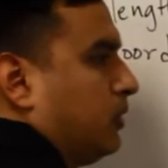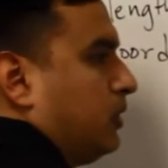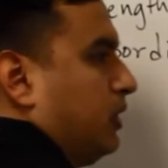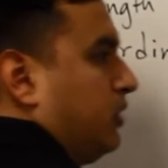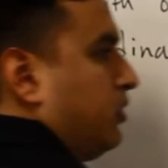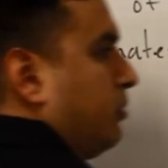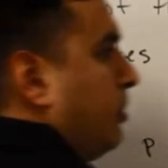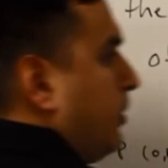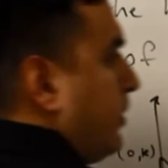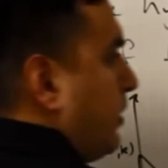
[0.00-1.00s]
Okay, so
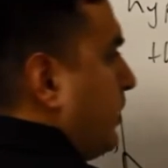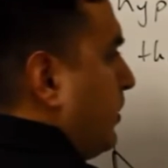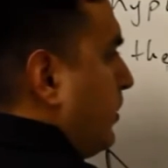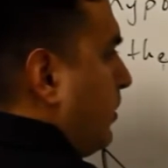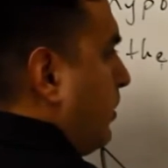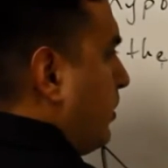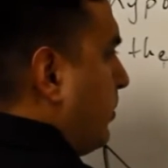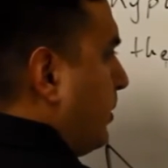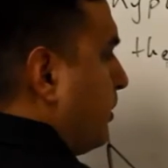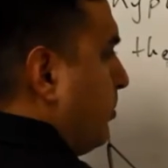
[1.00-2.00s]
both of these are
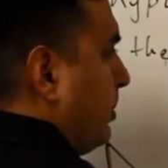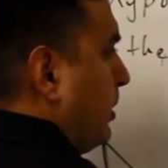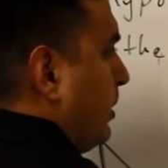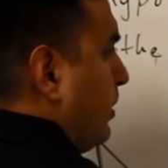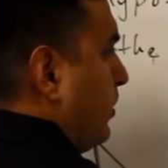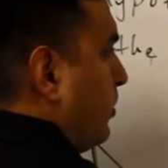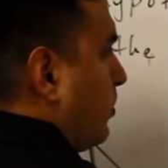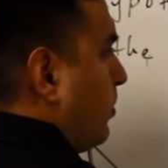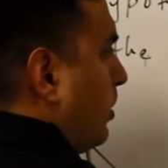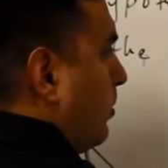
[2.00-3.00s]
going to be the
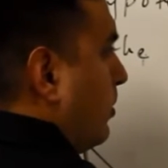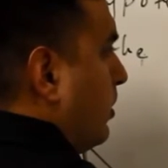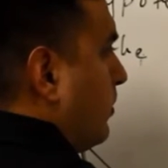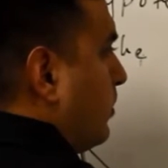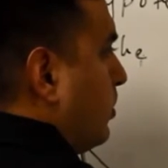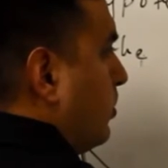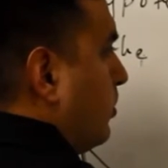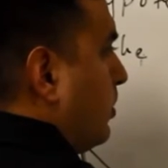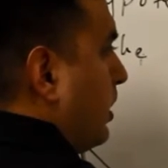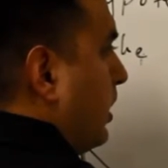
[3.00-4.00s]
square root of
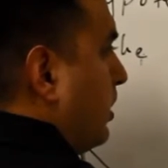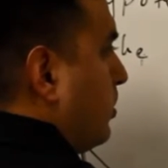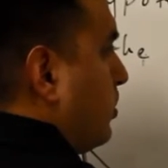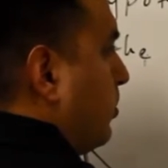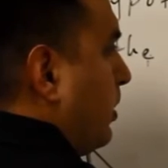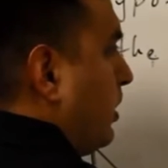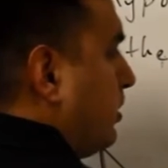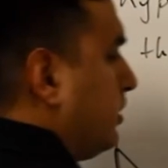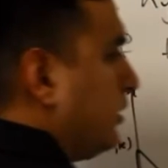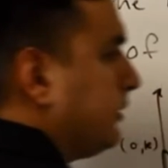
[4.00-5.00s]
2k squared,